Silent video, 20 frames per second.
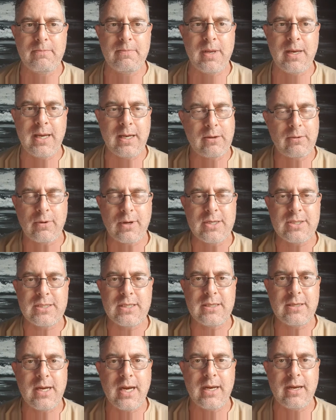increase
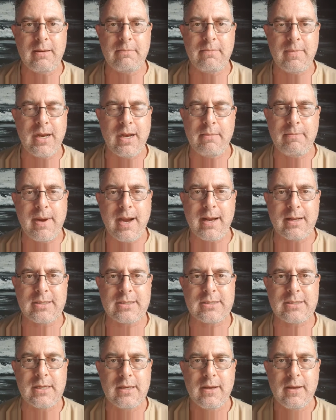in
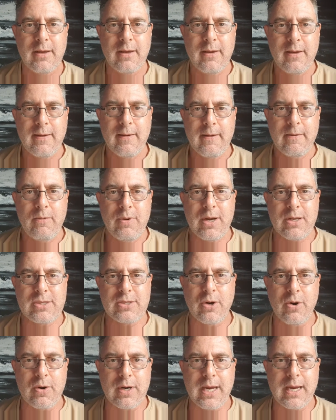amounts. We're
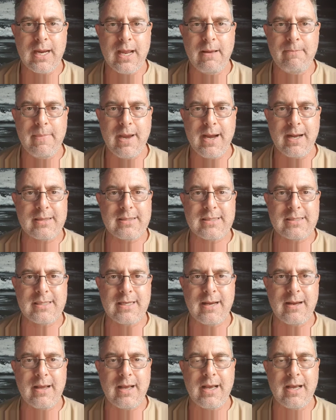talking amounts
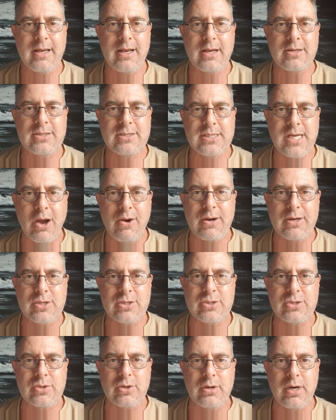that are so
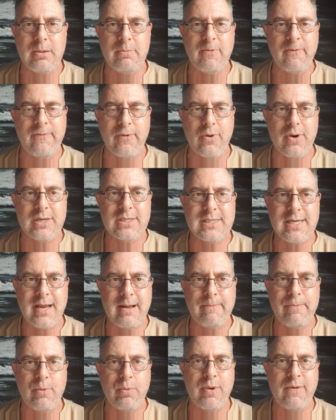extreme. For
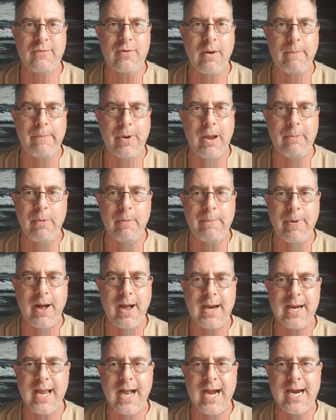example, we've got people
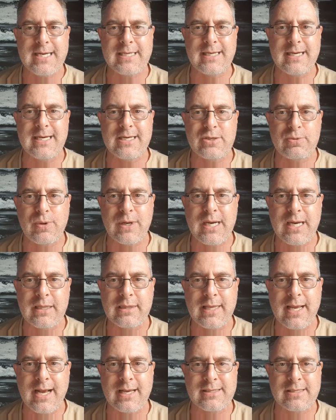paying $18,000,
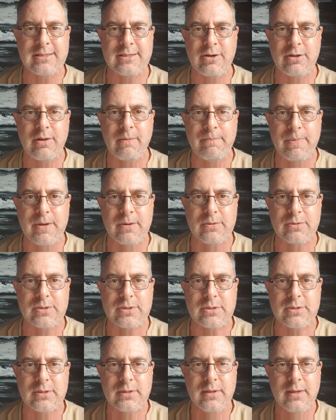$20,000
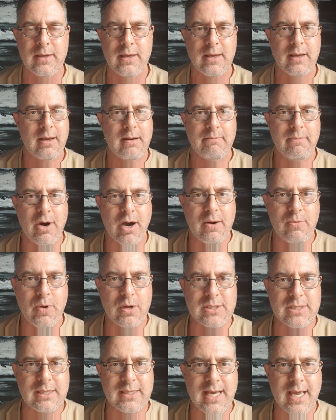bills. Mine
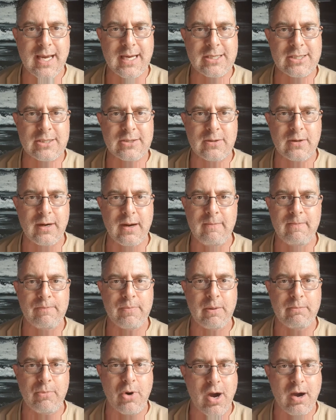wasn't that extreme,
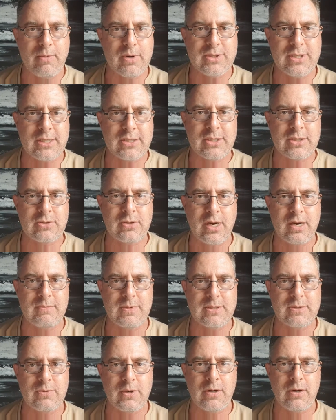but mine was extreme
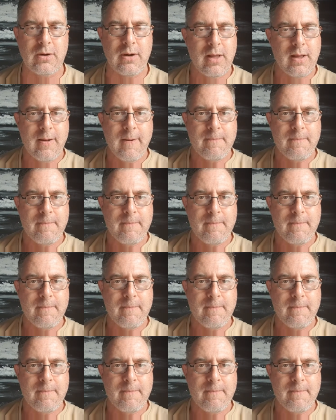as well.